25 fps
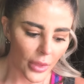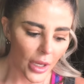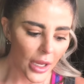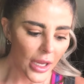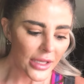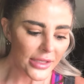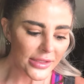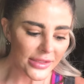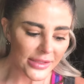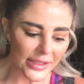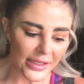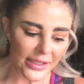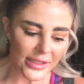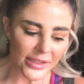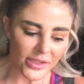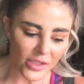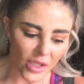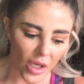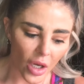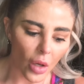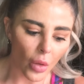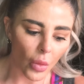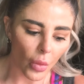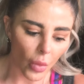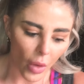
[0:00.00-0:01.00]
Sea
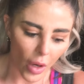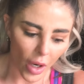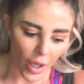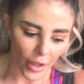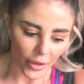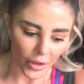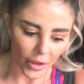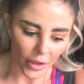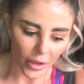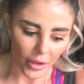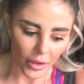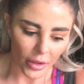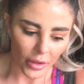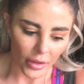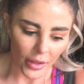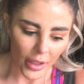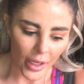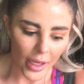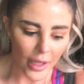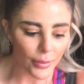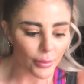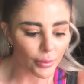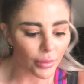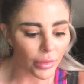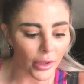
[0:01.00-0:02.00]
salt water
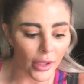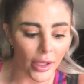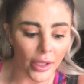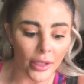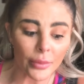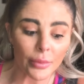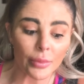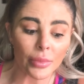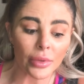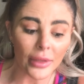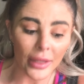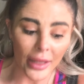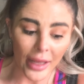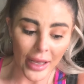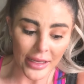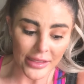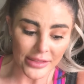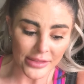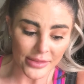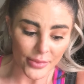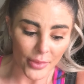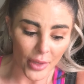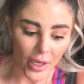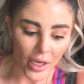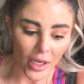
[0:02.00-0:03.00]
and blood
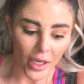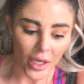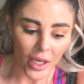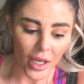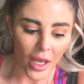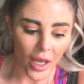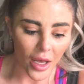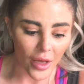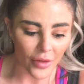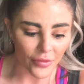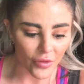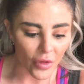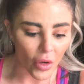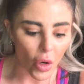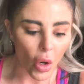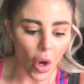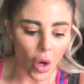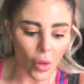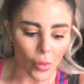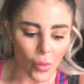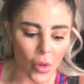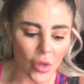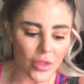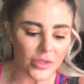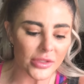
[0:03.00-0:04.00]
plasma have
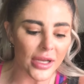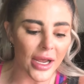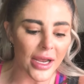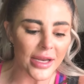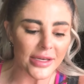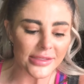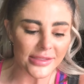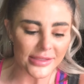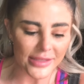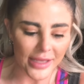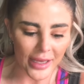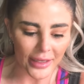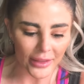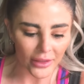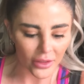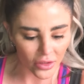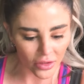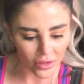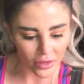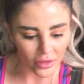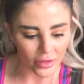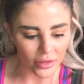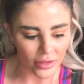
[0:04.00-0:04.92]
almost identical